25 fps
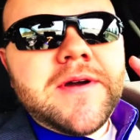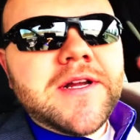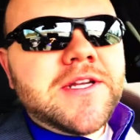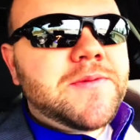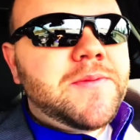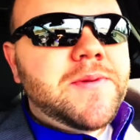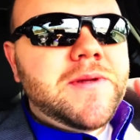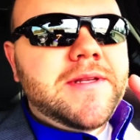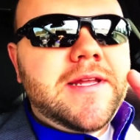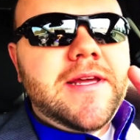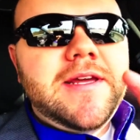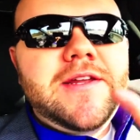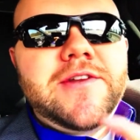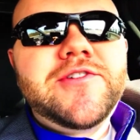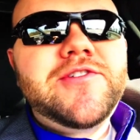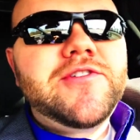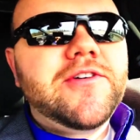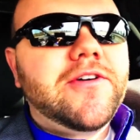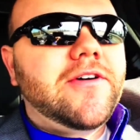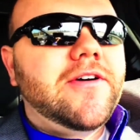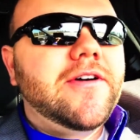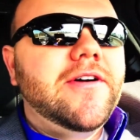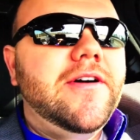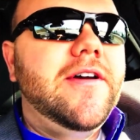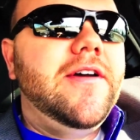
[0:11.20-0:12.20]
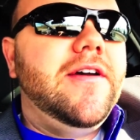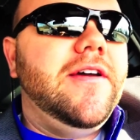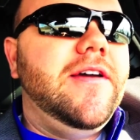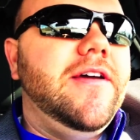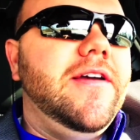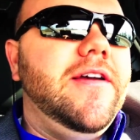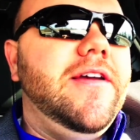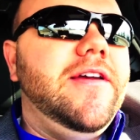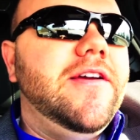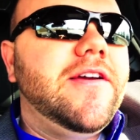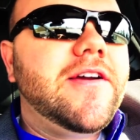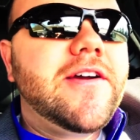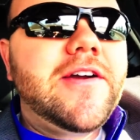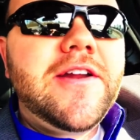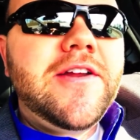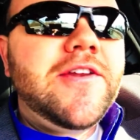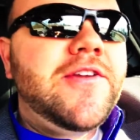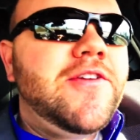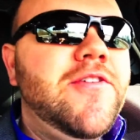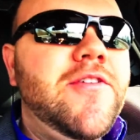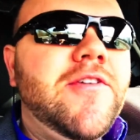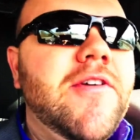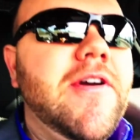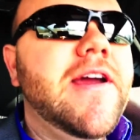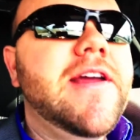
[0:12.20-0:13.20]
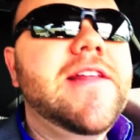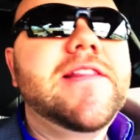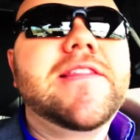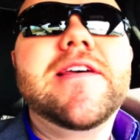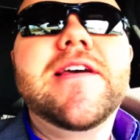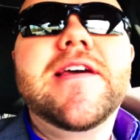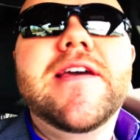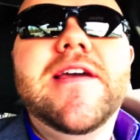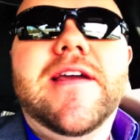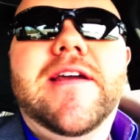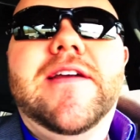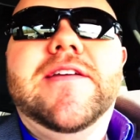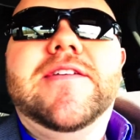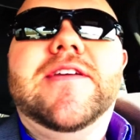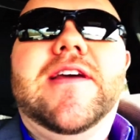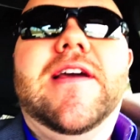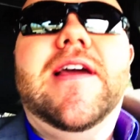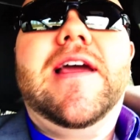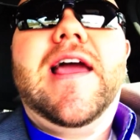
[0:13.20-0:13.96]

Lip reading: much potential. You're going to do great things.